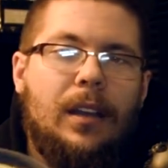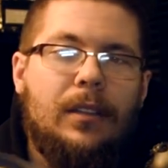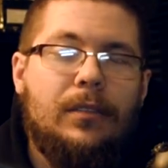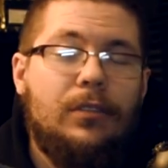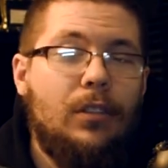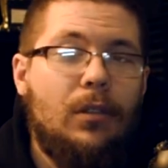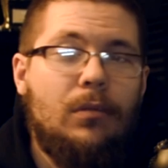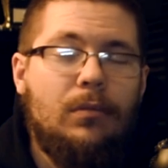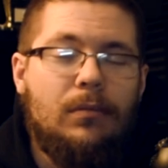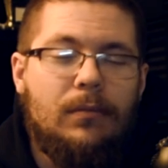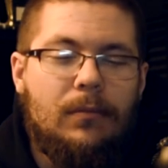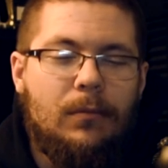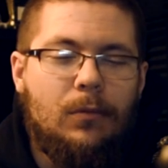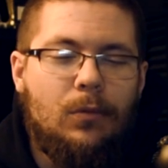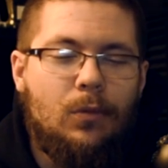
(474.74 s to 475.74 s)
So
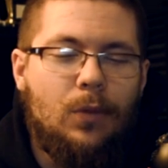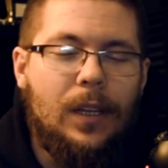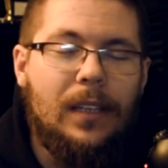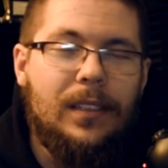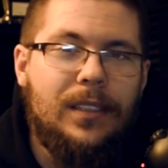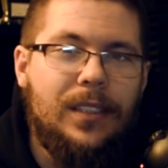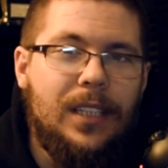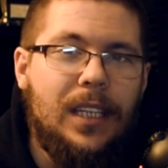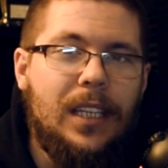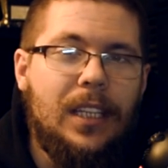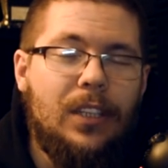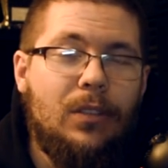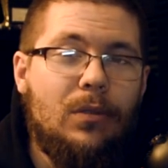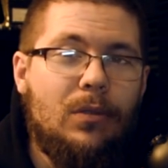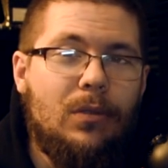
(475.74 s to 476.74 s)
we'll see
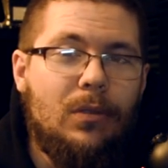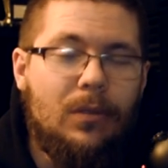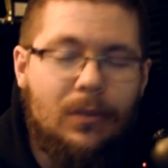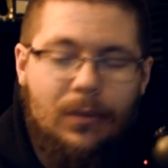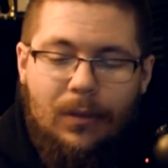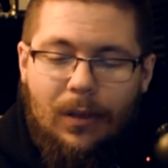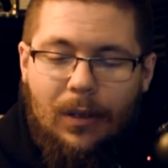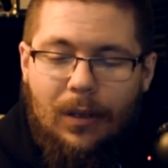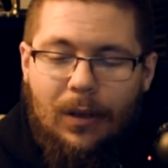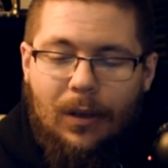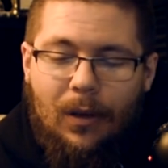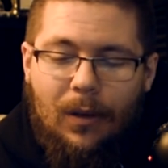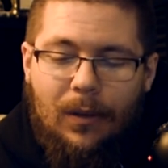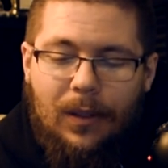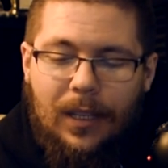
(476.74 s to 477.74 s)
you
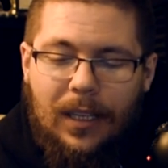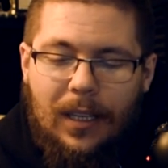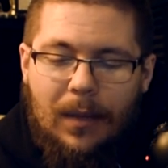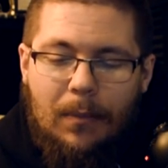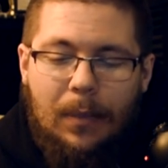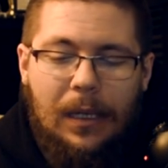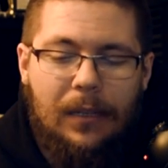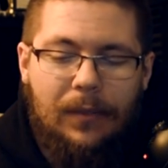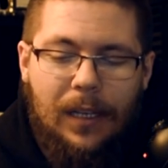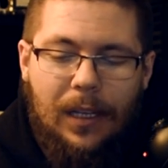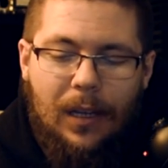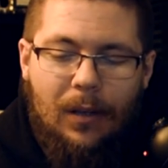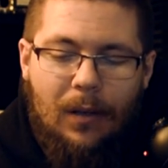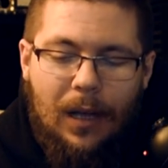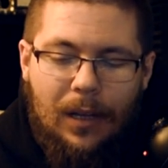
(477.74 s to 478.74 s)
on the build
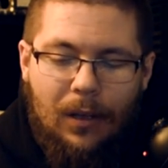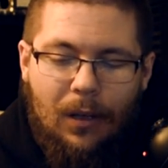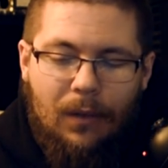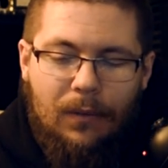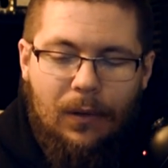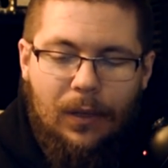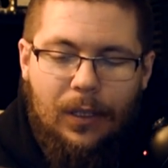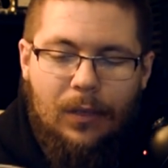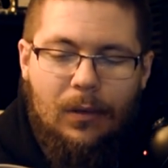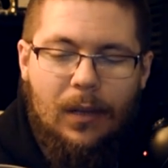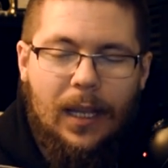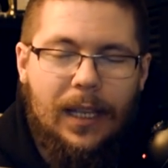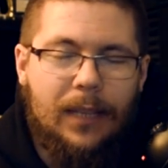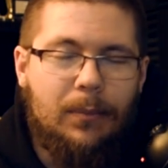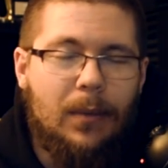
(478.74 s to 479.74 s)
video, and hopefully you
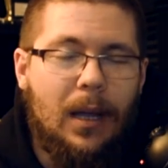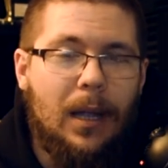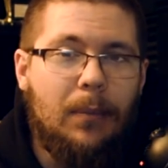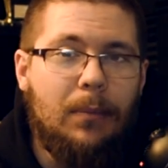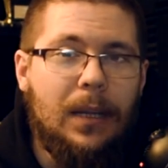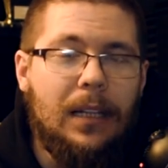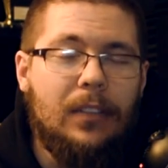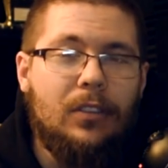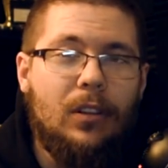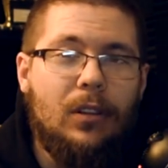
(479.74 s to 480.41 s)
like my builds